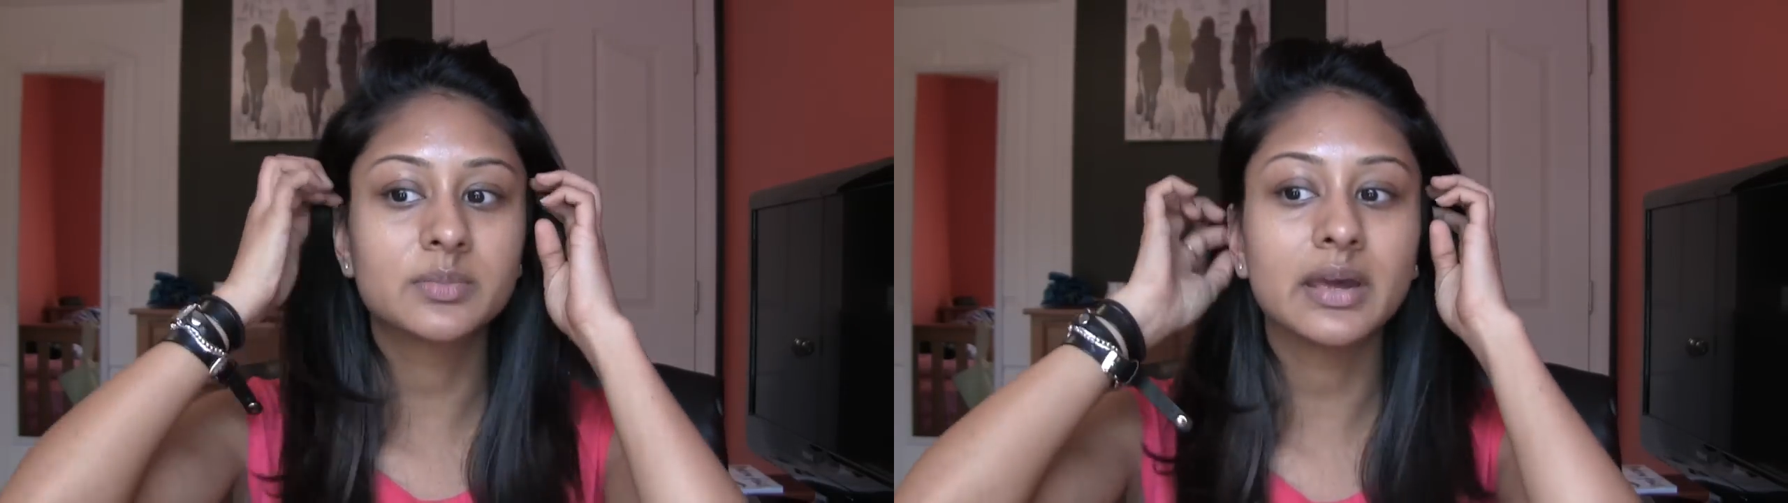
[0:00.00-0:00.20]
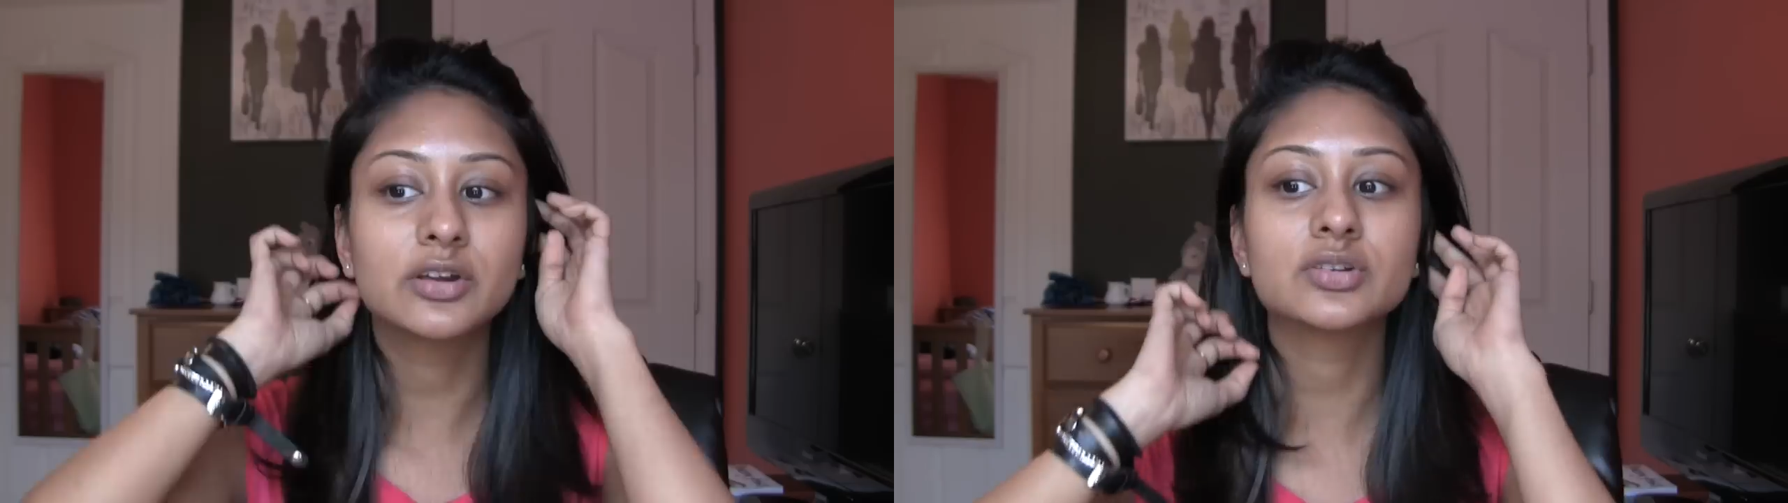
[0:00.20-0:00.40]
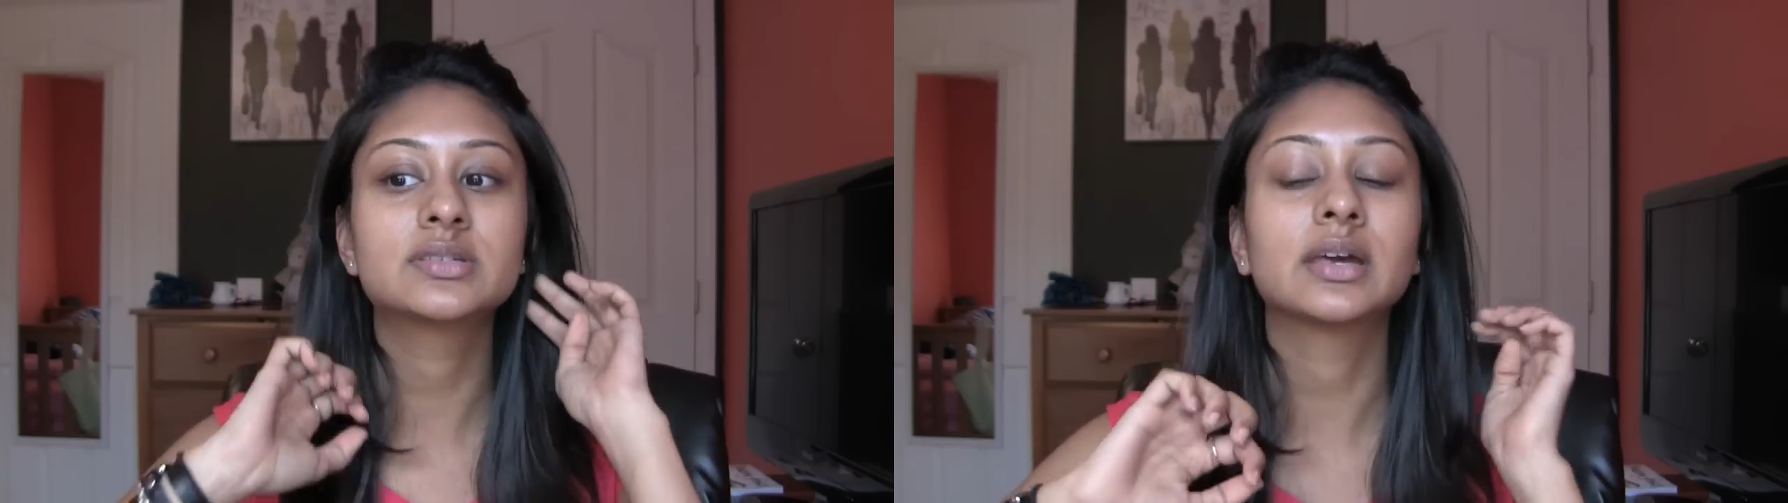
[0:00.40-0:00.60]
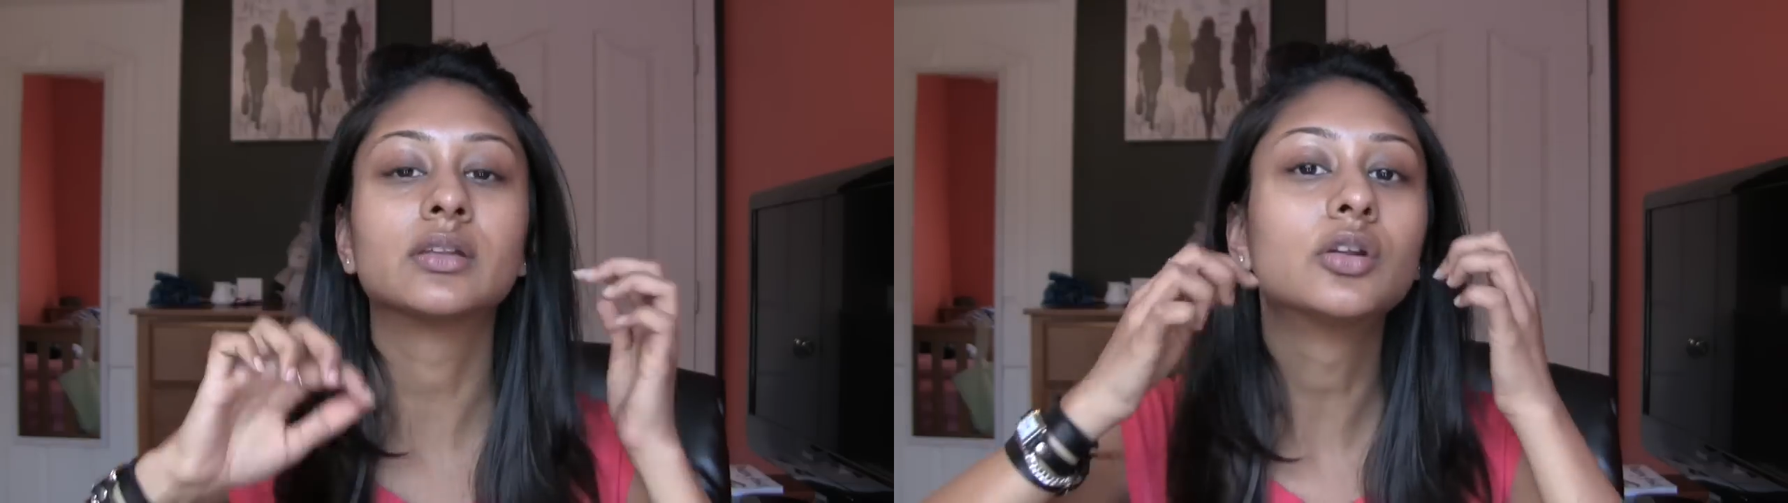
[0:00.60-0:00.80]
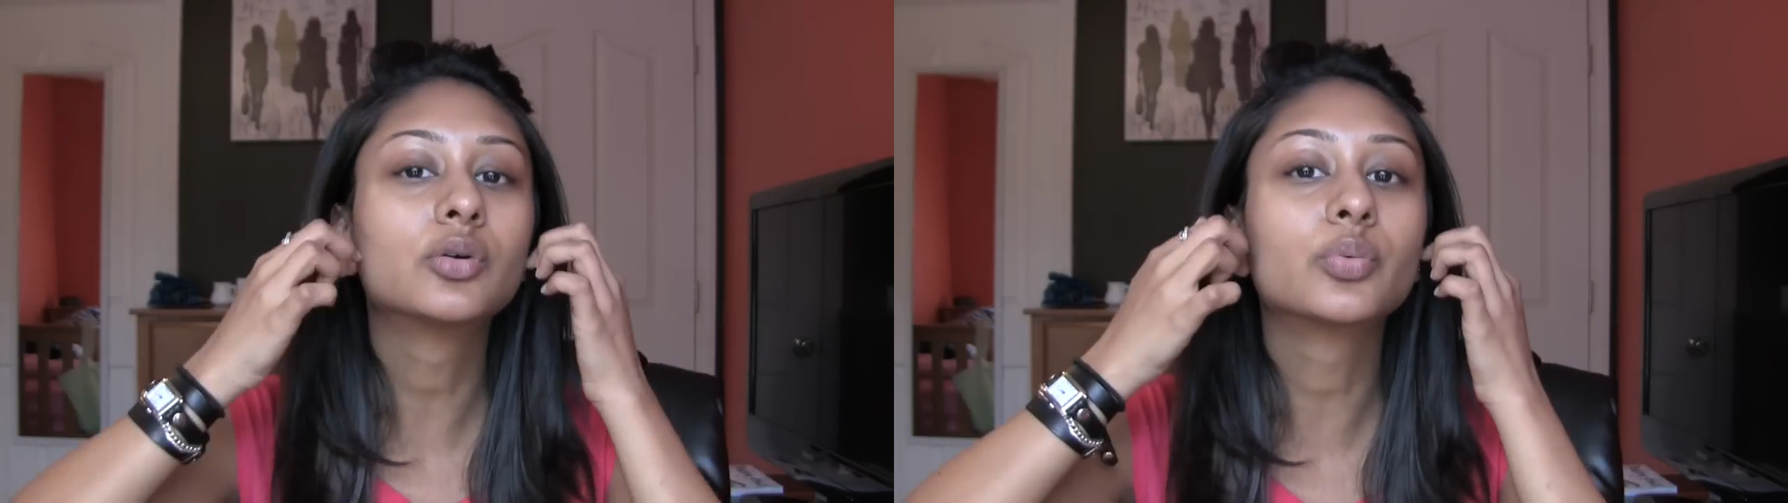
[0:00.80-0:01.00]
to make your
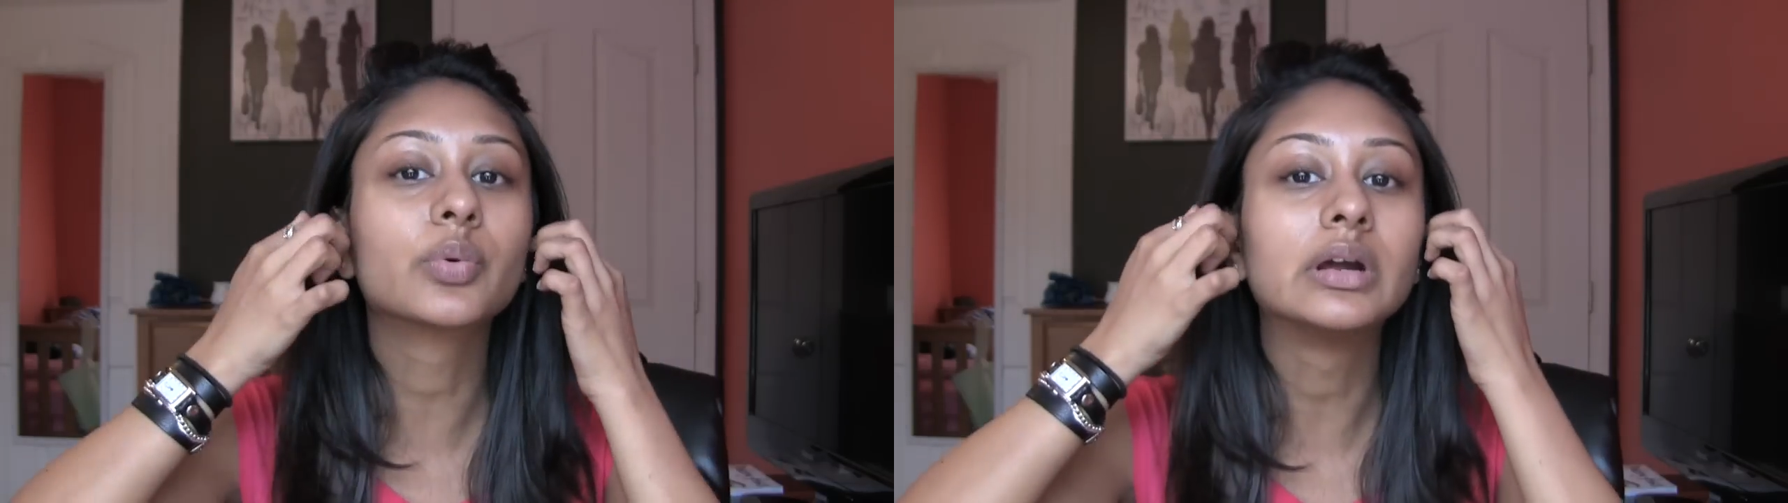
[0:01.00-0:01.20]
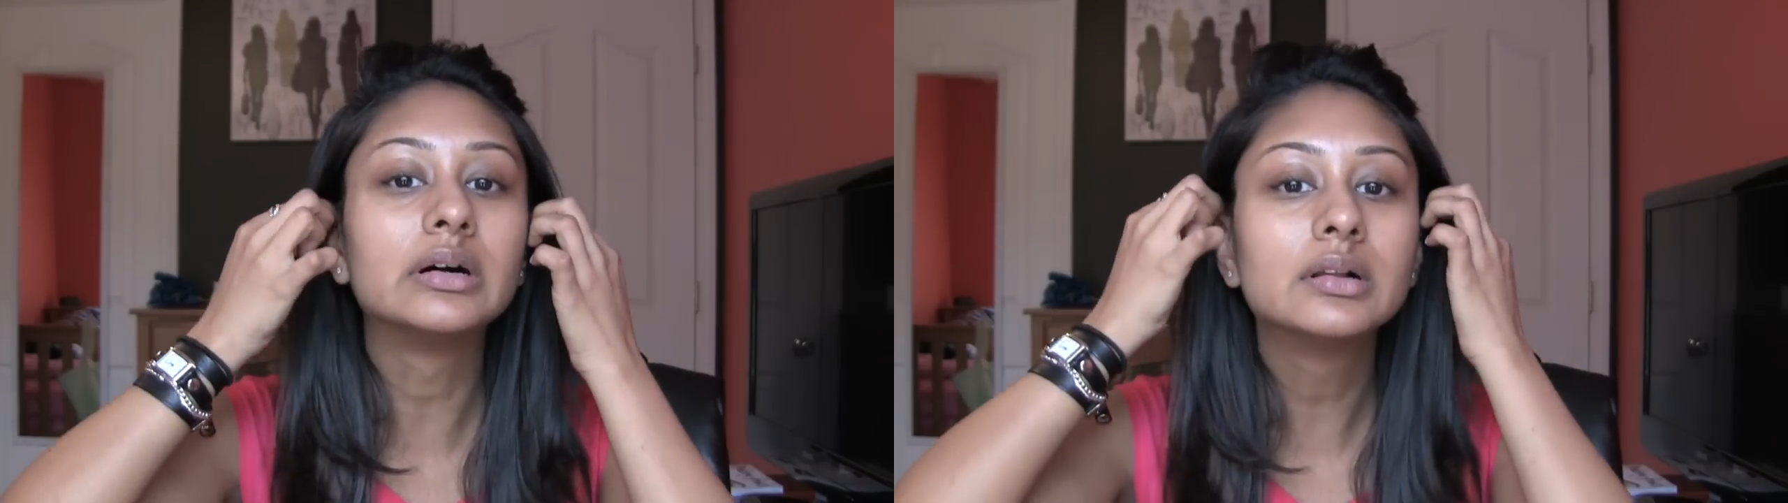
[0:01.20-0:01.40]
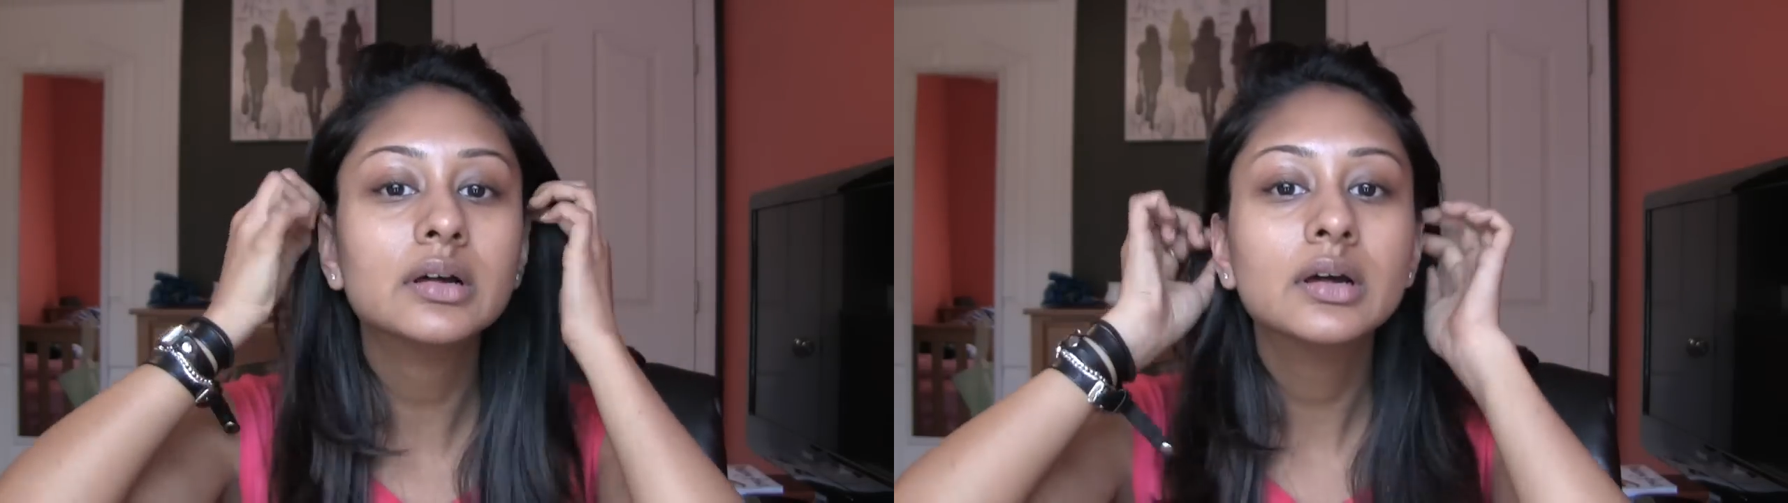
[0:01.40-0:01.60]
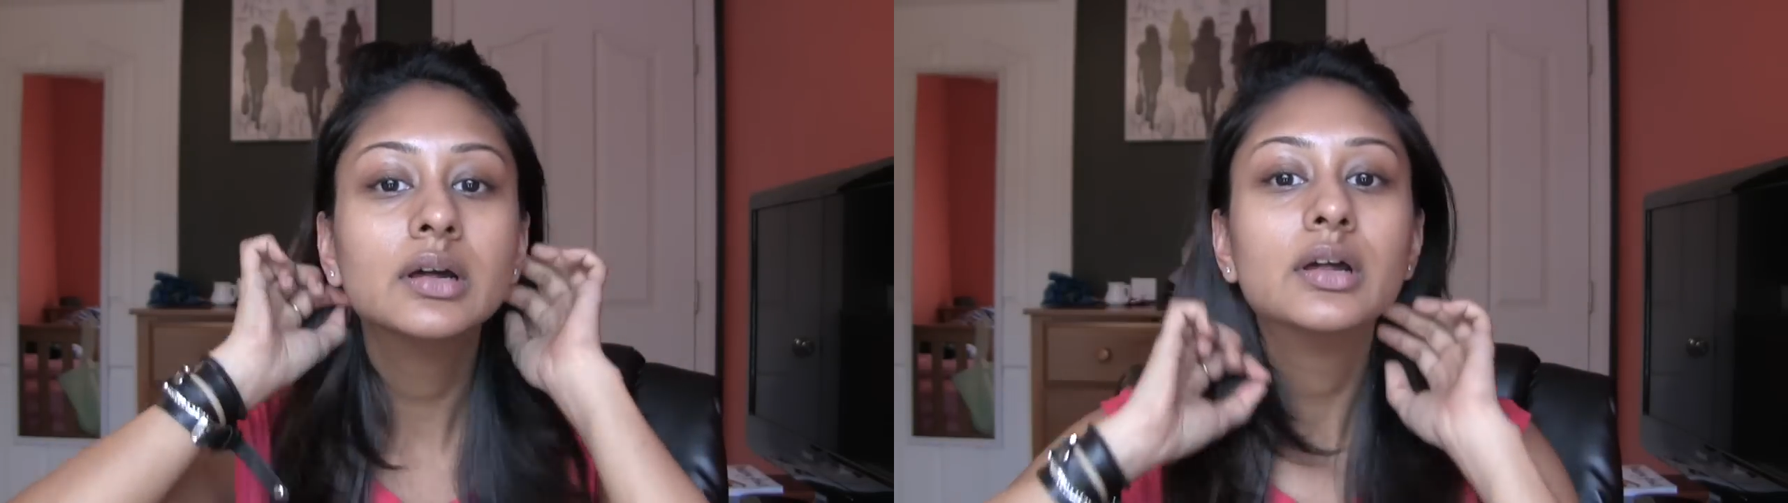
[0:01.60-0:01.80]
skin look real,